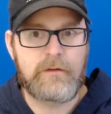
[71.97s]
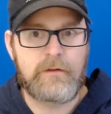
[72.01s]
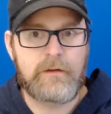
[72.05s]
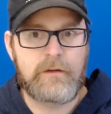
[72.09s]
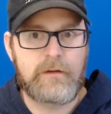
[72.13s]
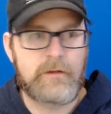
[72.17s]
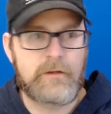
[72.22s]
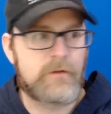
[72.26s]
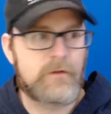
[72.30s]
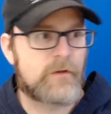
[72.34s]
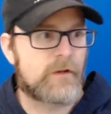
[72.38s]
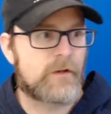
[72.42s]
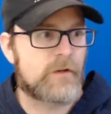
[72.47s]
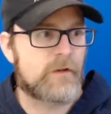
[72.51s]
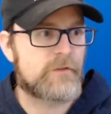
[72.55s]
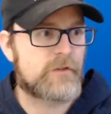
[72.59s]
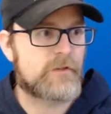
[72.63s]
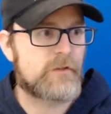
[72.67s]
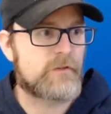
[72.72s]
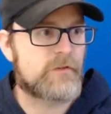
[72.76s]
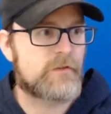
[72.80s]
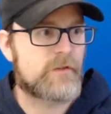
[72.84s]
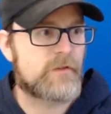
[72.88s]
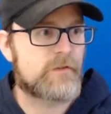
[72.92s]
You can also
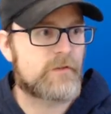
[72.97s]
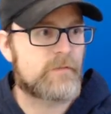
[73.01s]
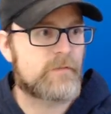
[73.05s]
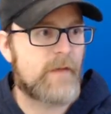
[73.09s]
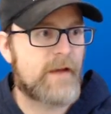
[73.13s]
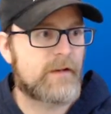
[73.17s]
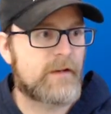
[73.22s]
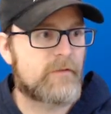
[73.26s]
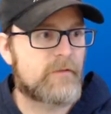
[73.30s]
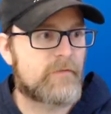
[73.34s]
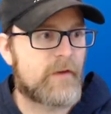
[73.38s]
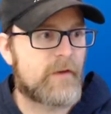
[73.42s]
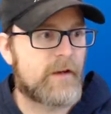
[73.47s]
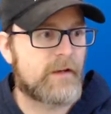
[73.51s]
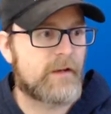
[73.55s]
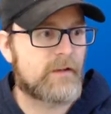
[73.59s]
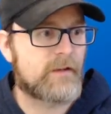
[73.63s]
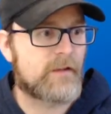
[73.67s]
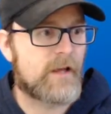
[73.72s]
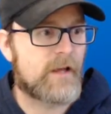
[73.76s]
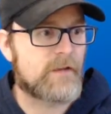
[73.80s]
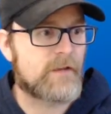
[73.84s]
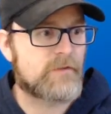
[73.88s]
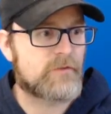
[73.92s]
use this magnifying
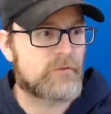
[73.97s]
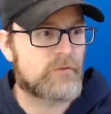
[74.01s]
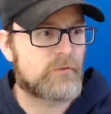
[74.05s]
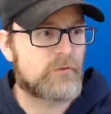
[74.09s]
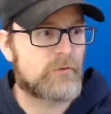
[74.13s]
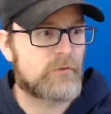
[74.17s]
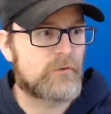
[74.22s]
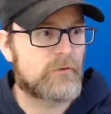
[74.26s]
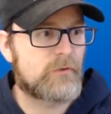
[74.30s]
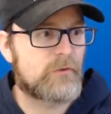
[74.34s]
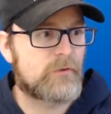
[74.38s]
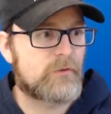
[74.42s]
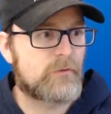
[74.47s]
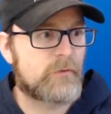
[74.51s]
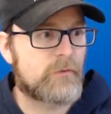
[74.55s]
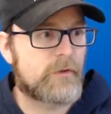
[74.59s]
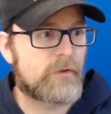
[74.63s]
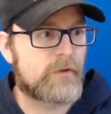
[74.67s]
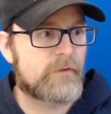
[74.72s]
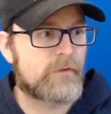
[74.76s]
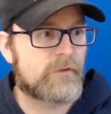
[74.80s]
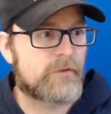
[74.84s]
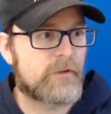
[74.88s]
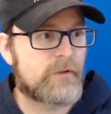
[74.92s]
glass tool. Where
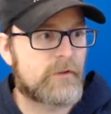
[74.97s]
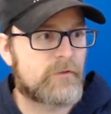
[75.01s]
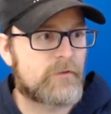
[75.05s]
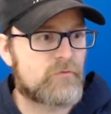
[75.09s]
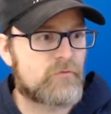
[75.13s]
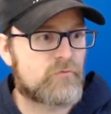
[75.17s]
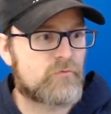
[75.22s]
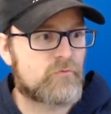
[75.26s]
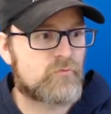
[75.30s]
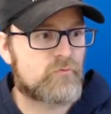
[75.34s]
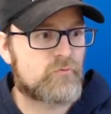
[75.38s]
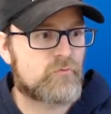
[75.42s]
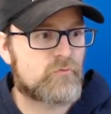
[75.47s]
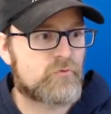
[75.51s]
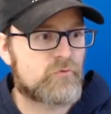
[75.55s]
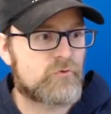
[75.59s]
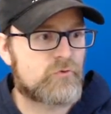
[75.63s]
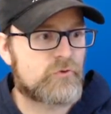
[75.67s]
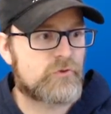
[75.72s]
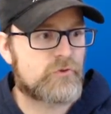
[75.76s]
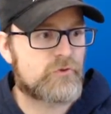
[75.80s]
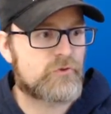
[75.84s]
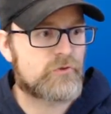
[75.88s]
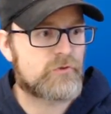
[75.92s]
is it?
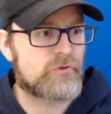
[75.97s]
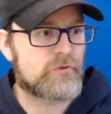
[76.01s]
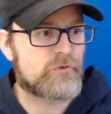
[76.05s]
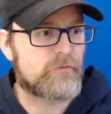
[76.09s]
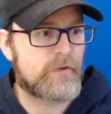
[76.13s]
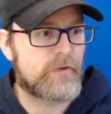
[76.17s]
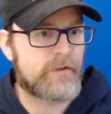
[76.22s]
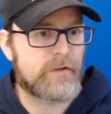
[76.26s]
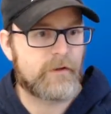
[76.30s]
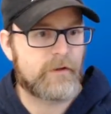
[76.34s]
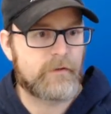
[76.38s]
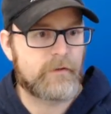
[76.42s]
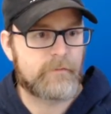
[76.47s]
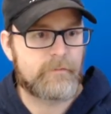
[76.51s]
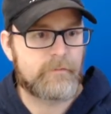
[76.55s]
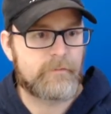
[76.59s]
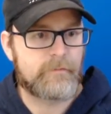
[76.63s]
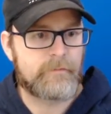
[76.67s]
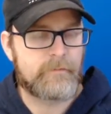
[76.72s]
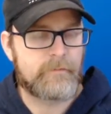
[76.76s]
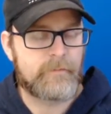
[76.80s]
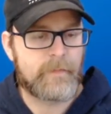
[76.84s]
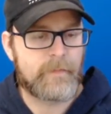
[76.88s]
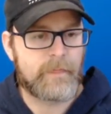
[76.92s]
Right there.
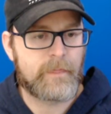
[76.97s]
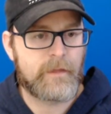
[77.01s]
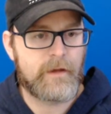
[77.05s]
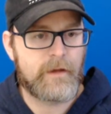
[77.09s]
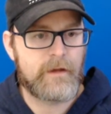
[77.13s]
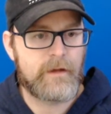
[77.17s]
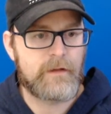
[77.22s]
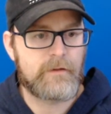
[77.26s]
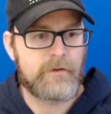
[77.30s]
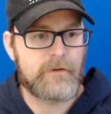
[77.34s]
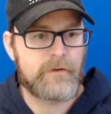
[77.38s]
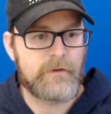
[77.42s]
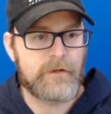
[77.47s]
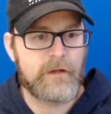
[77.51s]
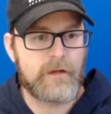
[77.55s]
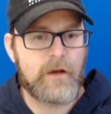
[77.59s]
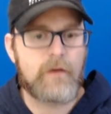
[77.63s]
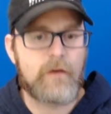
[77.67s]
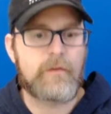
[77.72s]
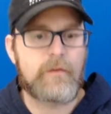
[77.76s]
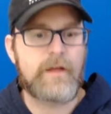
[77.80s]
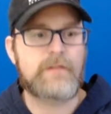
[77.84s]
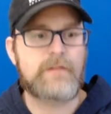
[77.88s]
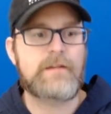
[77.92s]
And there you
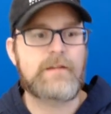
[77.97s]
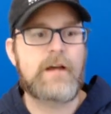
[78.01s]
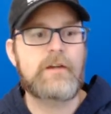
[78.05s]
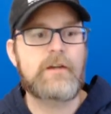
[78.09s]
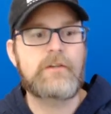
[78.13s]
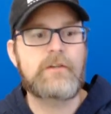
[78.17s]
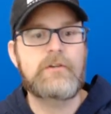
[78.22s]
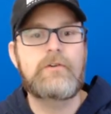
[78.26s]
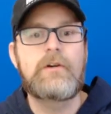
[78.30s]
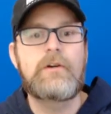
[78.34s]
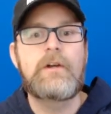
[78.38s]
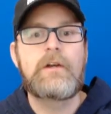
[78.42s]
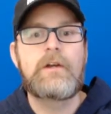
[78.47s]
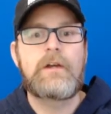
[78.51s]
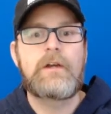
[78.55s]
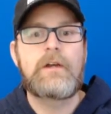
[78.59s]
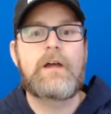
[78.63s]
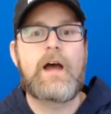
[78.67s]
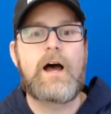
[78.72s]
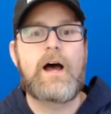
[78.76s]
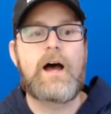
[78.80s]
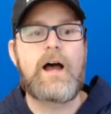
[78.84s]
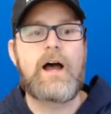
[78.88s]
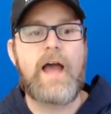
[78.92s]
go. That's how you
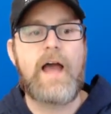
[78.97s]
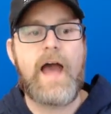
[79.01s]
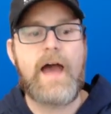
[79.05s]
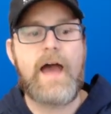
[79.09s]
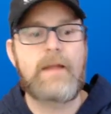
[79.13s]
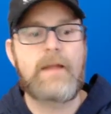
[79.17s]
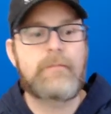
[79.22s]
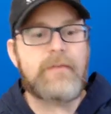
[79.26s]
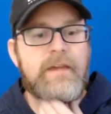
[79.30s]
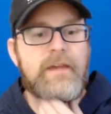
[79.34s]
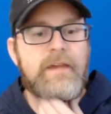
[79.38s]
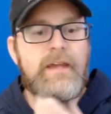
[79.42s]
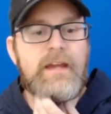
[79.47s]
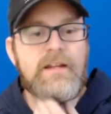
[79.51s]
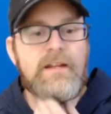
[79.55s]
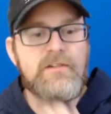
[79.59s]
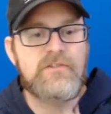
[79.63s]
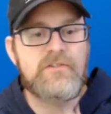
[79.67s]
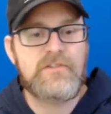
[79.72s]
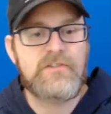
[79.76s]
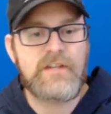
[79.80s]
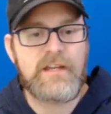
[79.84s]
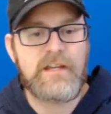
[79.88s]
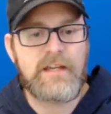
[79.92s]
uh, add a
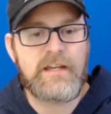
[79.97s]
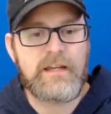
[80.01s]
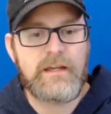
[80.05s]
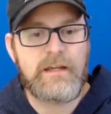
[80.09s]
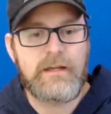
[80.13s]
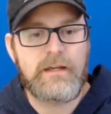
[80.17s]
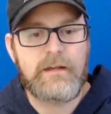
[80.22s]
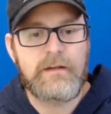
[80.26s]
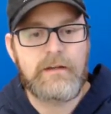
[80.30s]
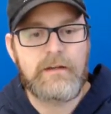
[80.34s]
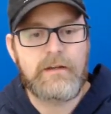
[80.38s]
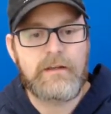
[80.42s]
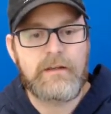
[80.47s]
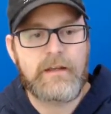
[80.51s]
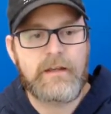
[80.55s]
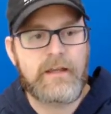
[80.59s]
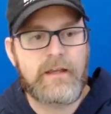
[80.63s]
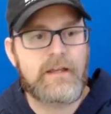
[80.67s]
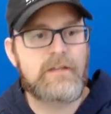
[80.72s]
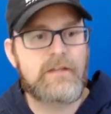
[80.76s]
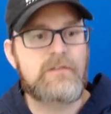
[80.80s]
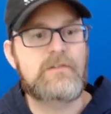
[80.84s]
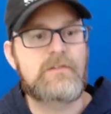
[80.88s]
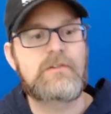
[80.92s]
PNG
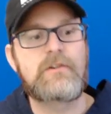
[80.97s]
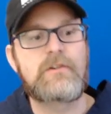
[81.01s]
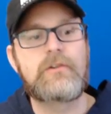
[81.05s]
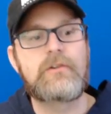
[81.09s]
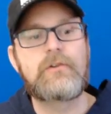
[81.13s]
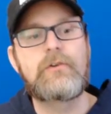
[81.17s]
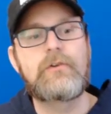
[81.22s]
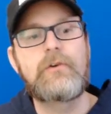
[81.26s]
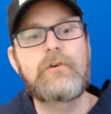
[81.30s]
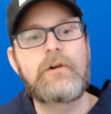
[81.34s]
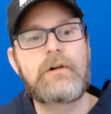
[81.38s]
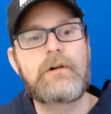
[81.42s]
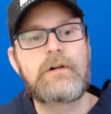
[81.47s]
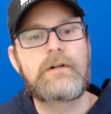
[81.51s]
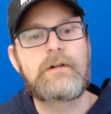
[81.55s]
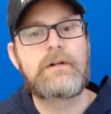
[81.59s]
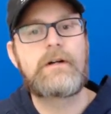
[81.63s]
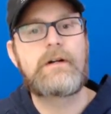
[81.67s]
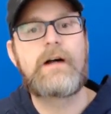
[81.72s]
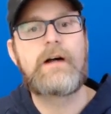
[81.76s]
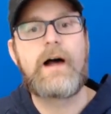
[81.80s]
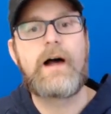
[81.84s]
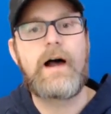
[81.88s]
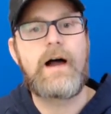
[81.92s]
into
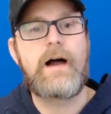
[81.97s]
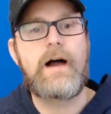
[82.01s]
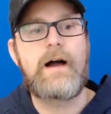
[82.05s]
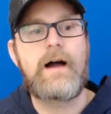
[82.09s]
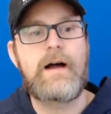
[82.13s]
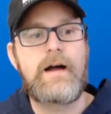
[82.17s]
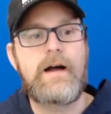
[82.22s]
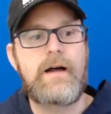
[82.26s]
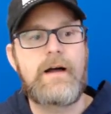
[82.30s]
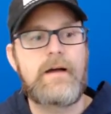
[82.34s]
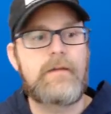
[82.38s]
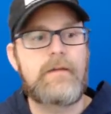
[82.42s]
uh,